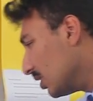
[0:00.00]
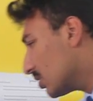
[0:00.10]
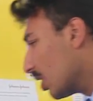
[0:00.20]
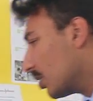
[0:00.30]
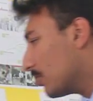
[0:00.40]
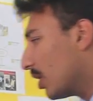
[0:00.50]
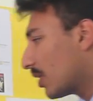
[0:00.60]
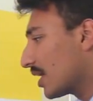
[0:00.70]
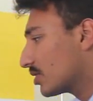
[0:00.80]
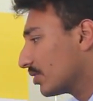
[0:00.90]
Talking
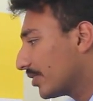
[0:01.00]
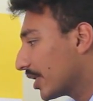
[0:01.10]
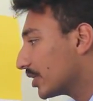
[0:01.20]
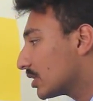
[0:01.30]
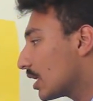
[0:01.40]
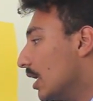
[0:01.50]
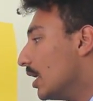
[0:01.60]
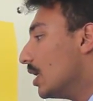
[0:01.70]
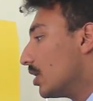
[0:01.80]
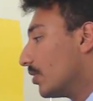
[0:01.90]
about actual figures,
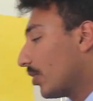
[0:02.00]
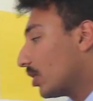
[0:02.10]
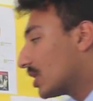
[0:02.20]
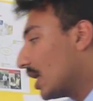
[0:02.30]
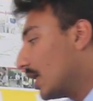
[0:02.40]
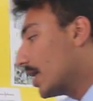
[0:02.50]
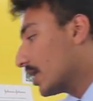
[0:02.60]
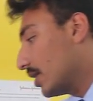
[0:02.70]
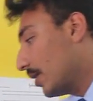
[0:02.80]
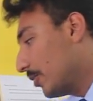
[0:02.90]
the volatile
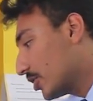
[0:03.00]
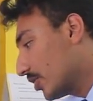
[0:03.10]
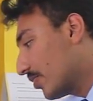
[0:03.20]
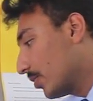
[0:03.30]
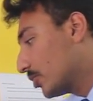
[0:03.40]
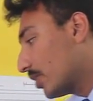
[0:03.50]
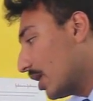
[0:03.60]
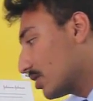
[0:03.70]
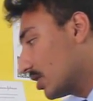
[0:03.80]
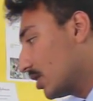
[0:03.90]
air emission from
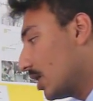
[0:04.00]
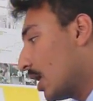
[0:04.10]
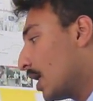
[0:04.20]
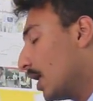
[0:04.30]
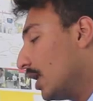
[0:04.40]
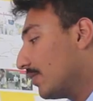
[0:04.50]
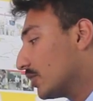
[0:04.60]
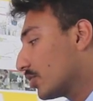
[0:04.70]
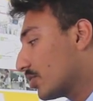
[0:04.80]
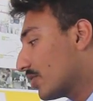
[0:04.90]

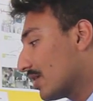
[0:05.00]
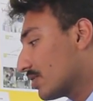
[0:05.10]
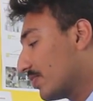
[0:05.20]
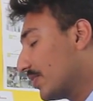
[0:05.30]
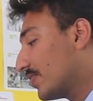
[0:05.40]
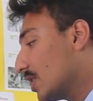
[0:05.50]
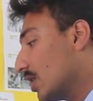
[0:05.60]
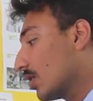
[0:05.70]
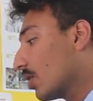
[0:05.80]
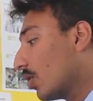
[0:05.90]
2011 to
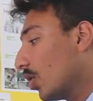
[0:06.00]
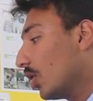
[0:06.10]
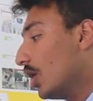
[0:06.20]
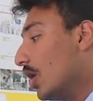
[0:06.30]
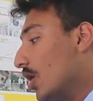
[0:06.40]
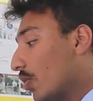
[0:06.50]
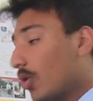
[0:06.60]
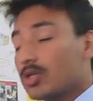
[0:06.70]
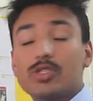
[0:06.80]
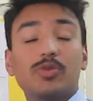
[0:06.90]
2015, the goal
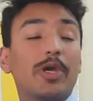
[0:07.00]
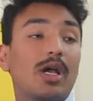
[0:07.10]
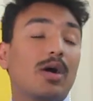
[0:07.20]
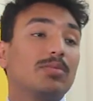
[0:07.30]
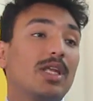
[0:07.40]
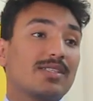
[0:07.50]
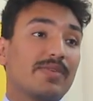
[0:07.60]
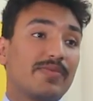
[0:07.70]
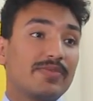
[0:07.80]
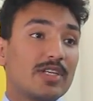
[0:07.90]
was to become less
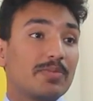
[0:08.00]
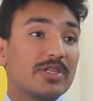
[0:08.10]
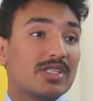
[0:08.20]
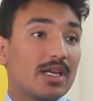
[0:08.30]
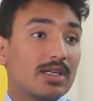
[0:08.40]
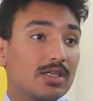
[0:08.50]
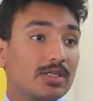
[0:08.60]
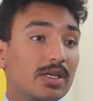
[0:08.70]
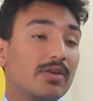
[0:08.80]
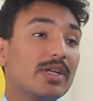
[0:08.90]
than 15%,
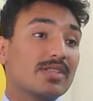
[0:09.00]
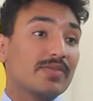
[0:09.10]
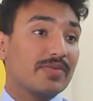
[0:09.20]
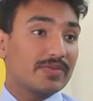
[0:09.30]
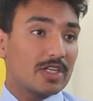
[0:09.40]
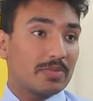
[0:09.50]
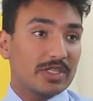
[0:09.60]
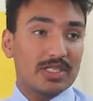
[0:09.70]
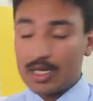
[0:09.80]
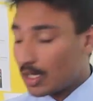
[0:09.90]
decrease in
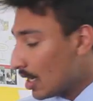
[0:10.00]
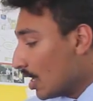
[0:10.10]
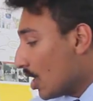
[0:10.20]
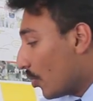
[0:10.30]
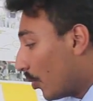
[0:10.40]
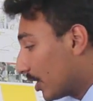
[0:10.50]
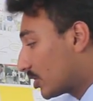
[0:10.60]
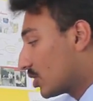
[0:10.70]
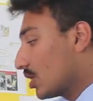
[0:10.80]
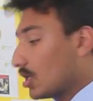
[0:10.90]
15%,
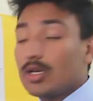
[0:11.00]
which